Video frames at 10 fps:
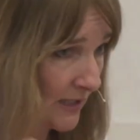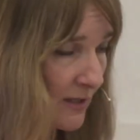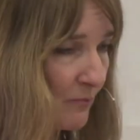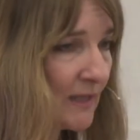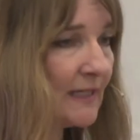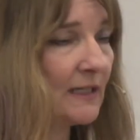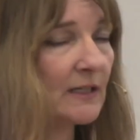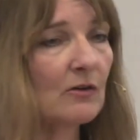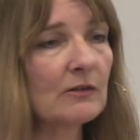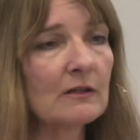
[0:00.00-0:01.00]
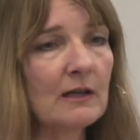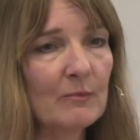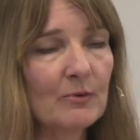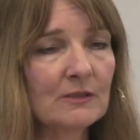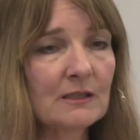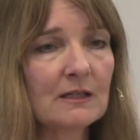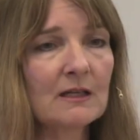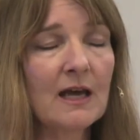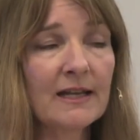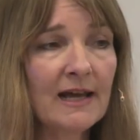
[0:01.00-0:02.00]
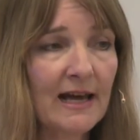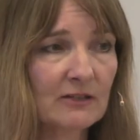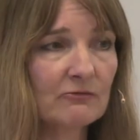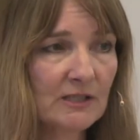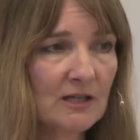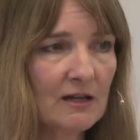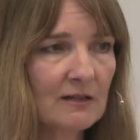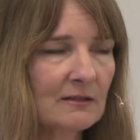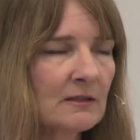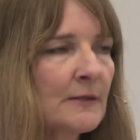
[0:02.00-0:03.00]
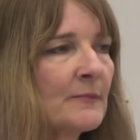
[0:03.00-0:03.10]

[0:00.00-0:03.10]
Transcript: you know, completely gone at that point, and it hadn't returned.